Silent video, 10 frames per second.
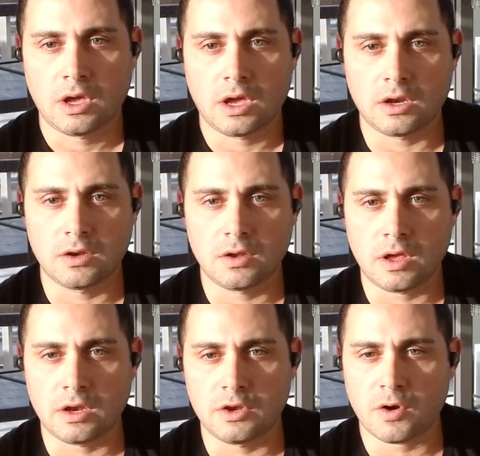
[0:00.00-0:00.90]
In
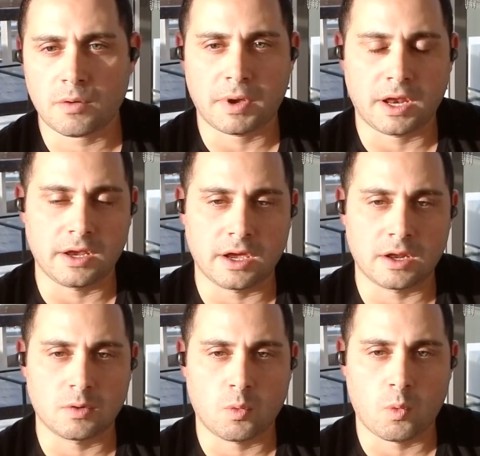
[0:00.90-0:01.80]
your
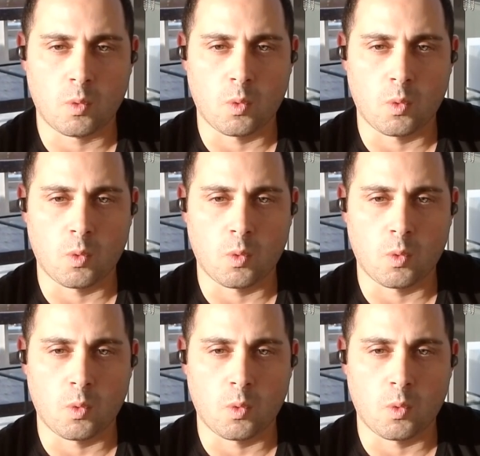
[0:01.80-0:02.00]
opinion,